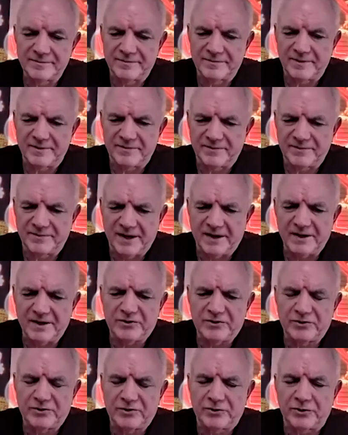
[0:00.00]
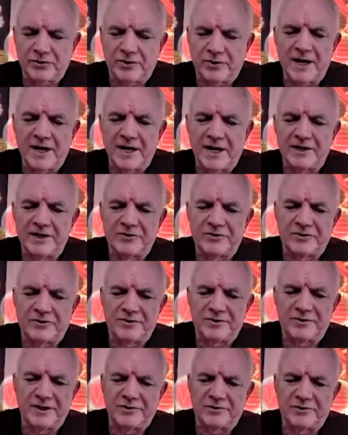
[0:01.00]
Very strange,
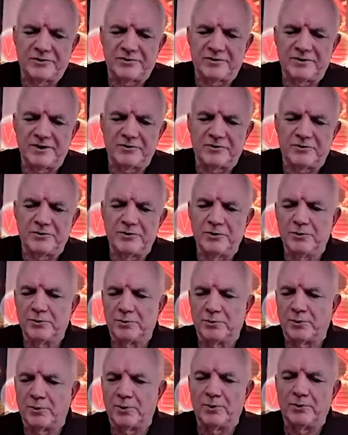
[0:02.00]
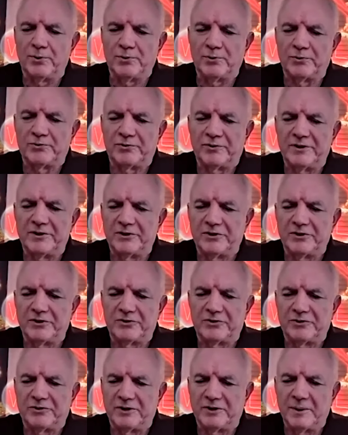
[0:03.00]
these new rules that
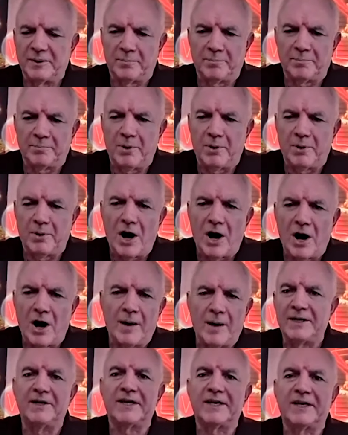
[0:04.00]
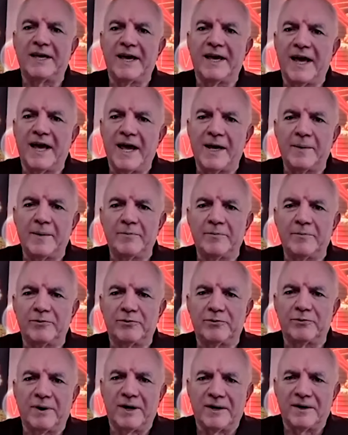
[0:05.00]
just seem to pop into
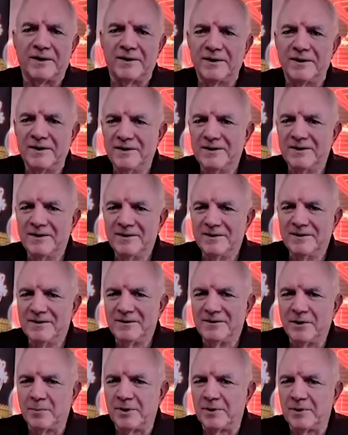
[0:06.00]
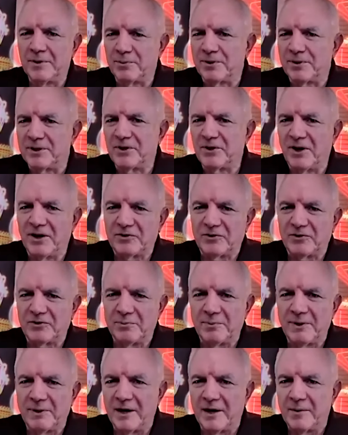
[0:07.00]
games where nobody really talks
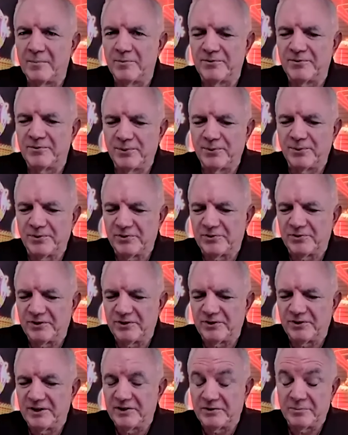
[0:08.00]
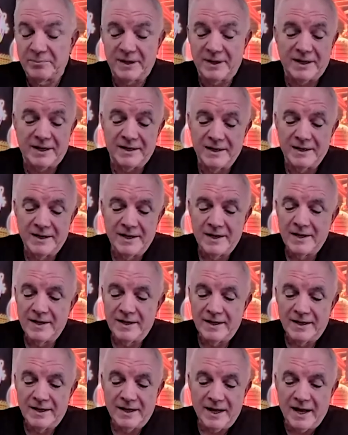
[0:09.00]
about them before the season. But
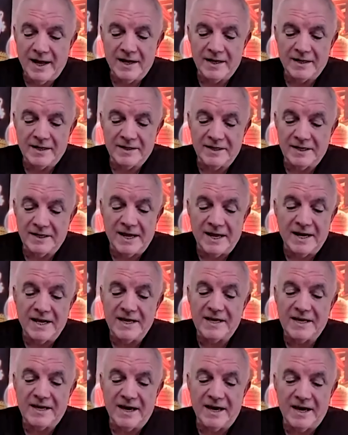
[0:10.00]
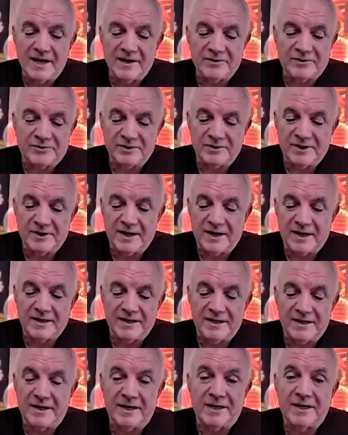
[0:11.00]
in any case,
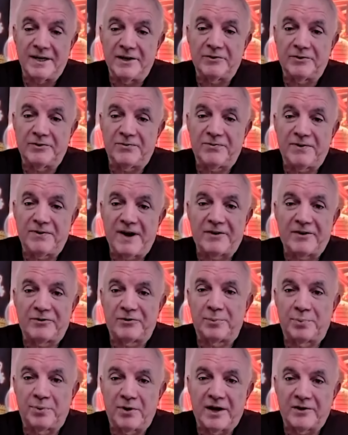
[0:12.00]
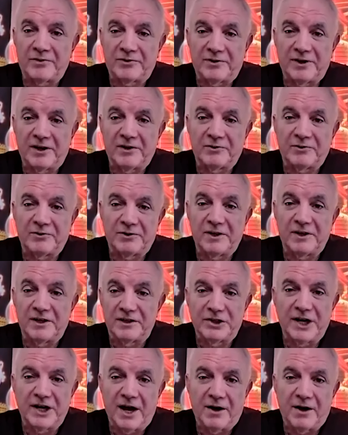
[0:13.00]
it is a faster process than a
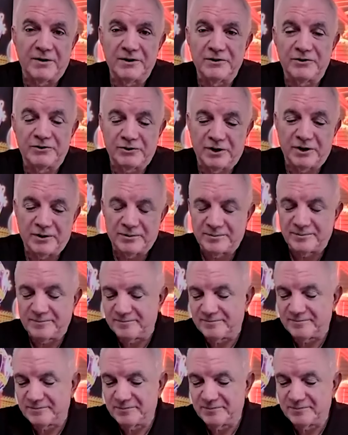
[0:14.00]
challenge. So,